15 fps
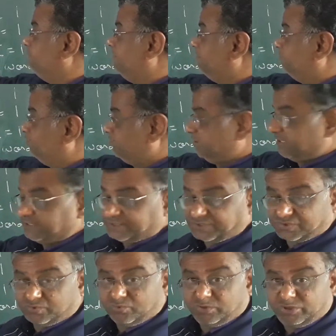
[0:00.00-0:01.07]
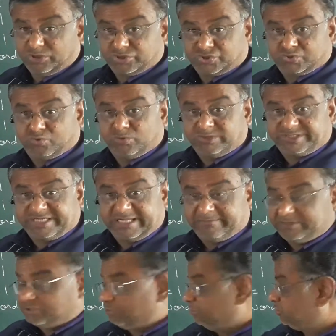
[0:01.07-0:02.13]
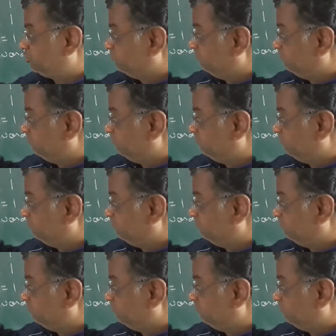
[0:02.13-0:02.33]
Memorial School. Your school's name is also